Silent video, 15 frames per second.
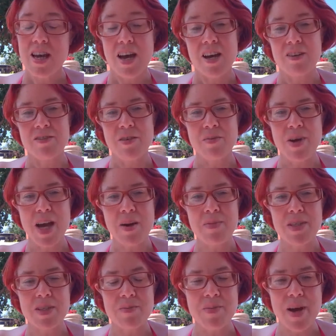over on my
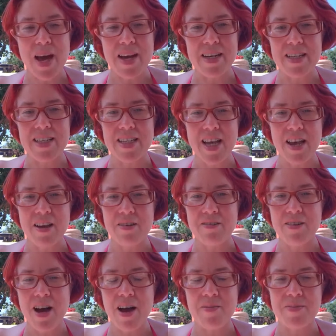Amazon page.
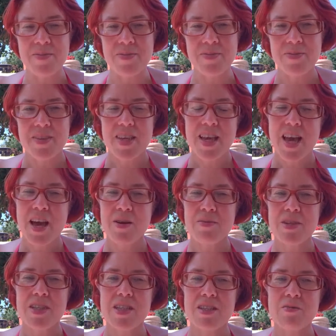So hope
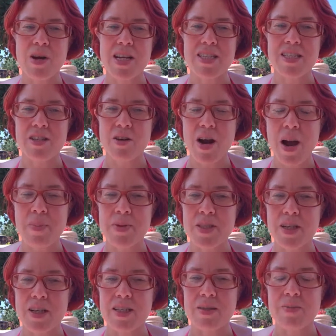this has whetted your
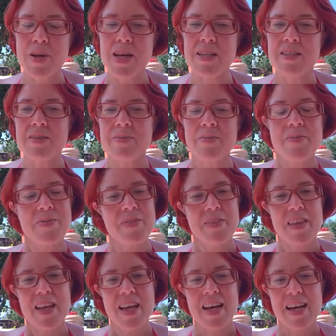appetite a bit,
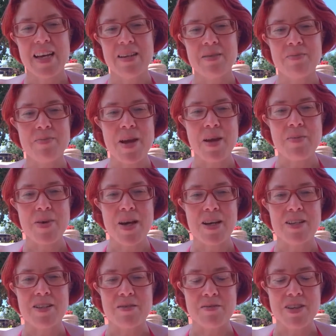and maybe I
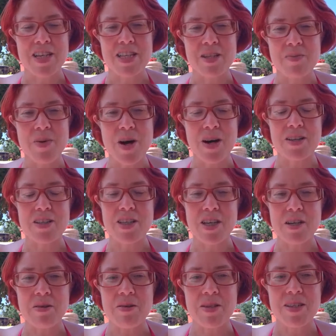shall read you part
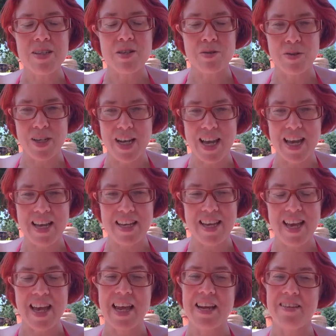two shortly.
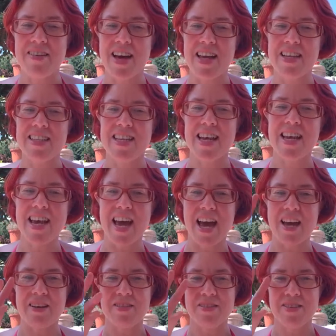Anyway, take
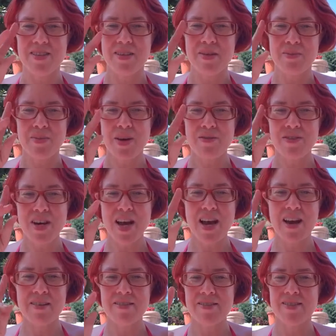care. Bye for
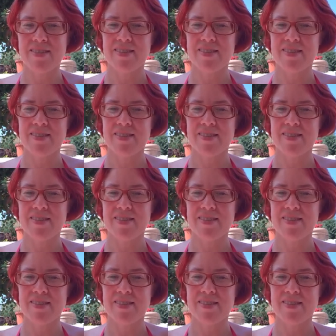now.